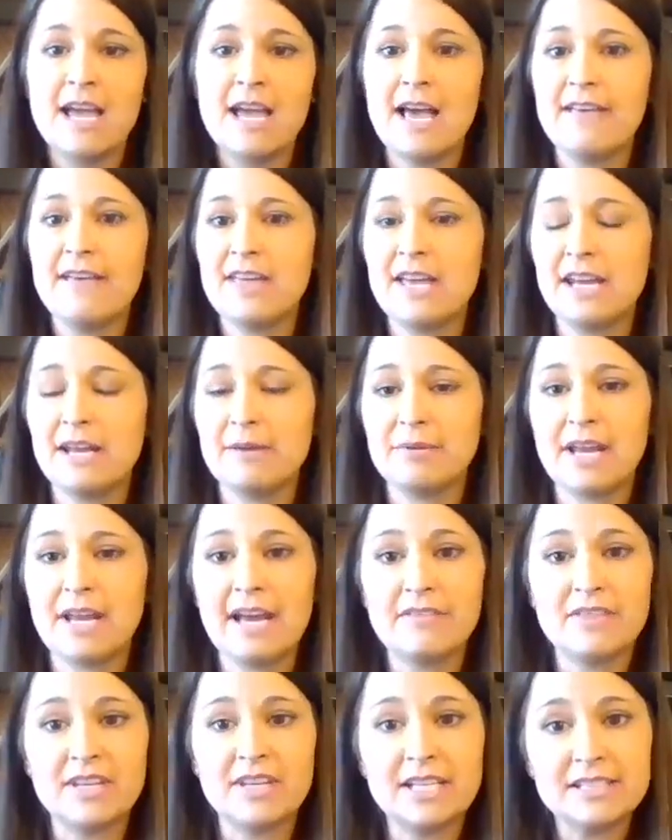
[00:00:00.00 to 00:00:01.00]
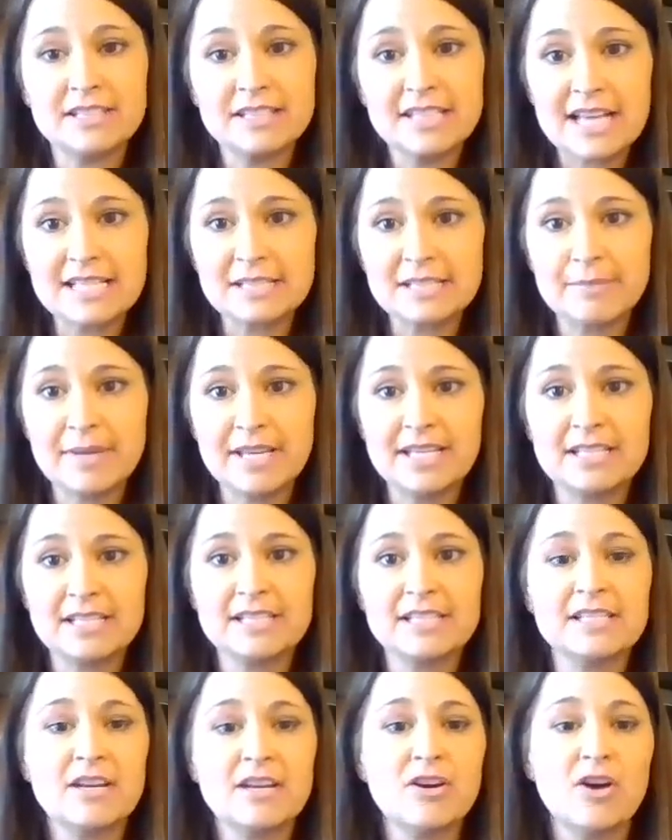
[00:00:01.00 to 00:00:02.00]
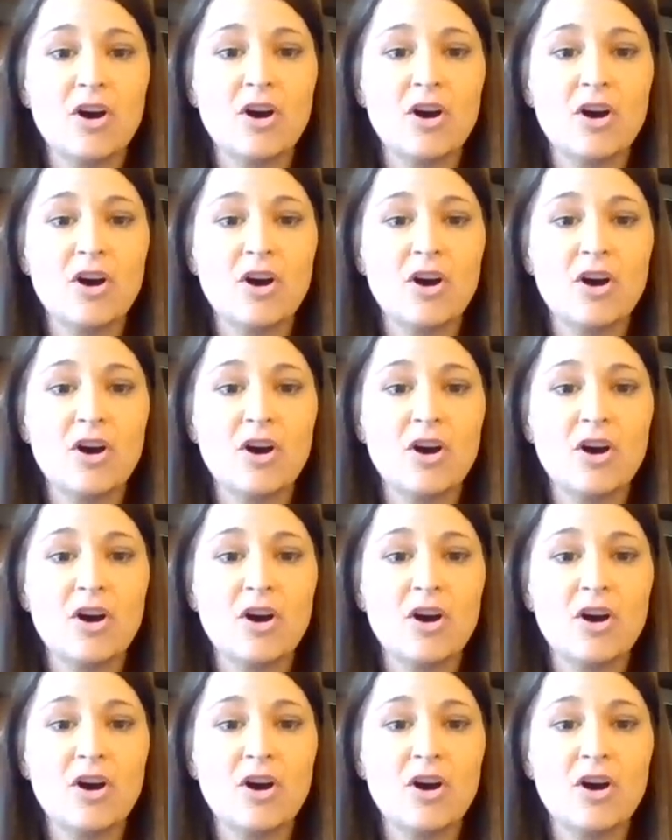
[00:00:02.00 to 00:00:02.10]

and then I would have the assessments,